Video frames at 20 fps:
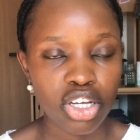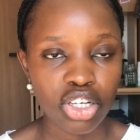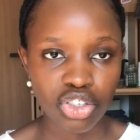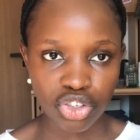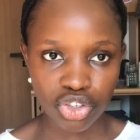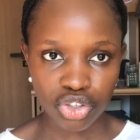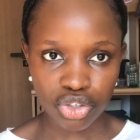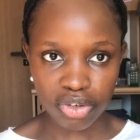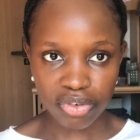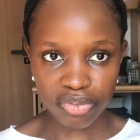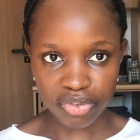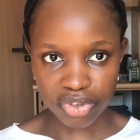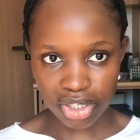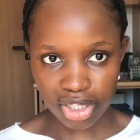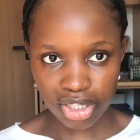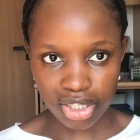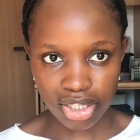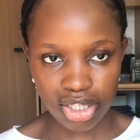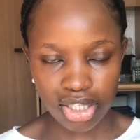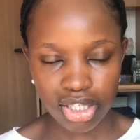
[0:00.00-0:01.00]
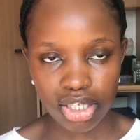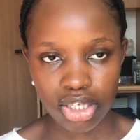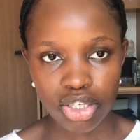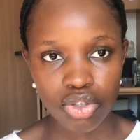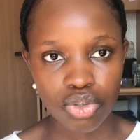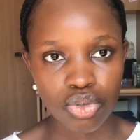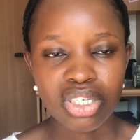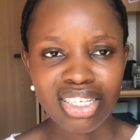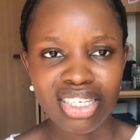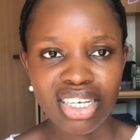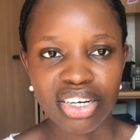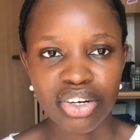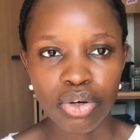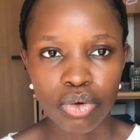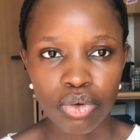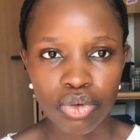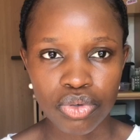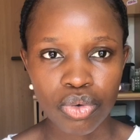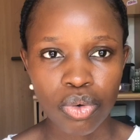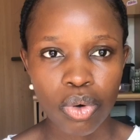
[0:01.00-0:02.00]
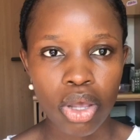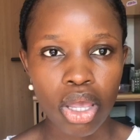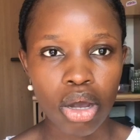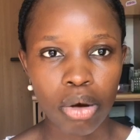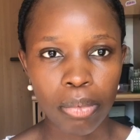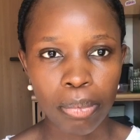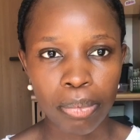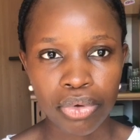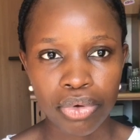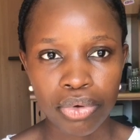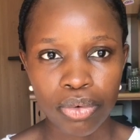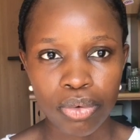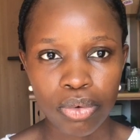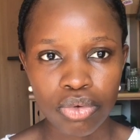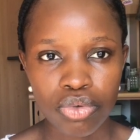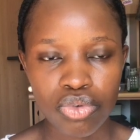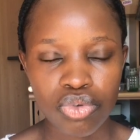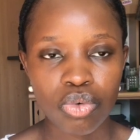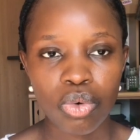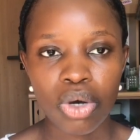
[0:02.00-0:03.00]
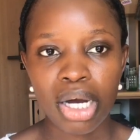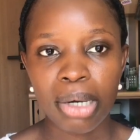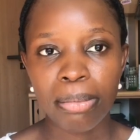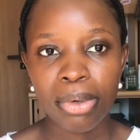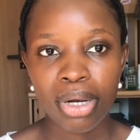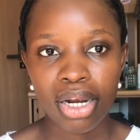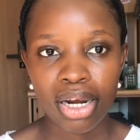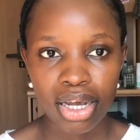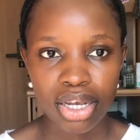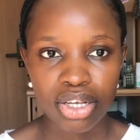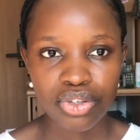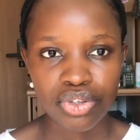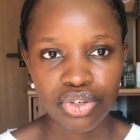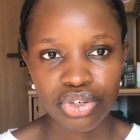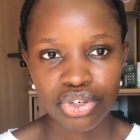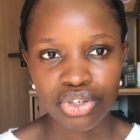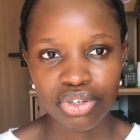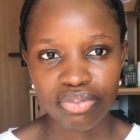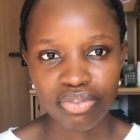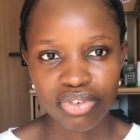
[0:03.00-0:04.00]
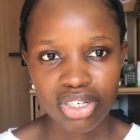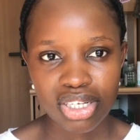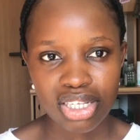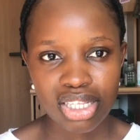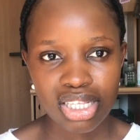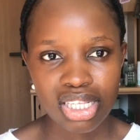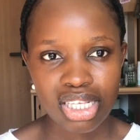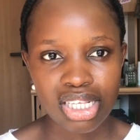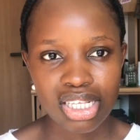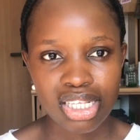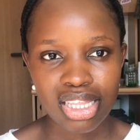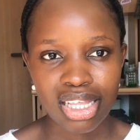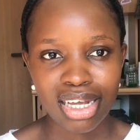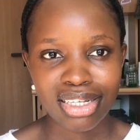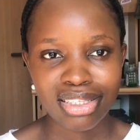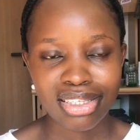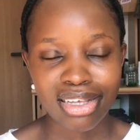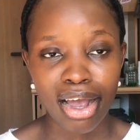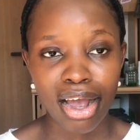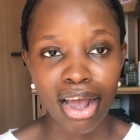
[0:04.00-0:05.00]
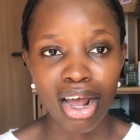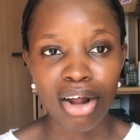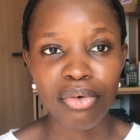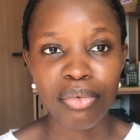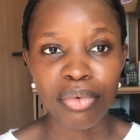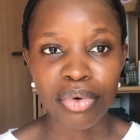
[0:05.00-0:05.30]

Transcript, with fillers: each university. So this can also help you to apply to universities that are